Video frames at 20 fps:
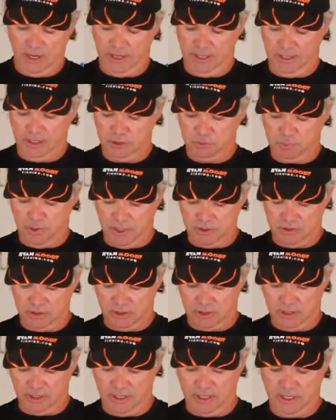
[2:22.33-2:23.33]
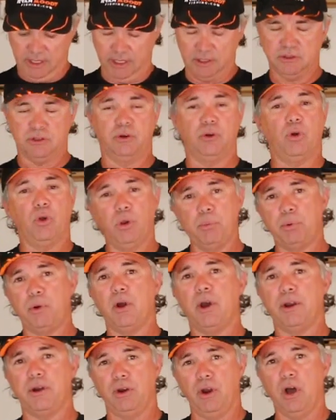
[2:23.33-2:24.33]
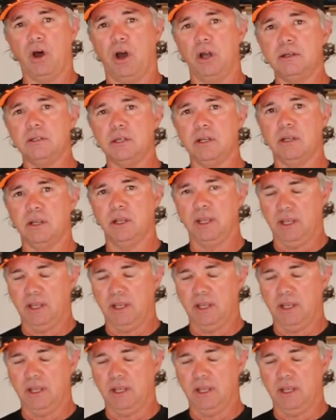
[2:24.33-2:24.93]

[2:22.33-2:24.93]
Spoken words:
is basically, it's an Albright knot,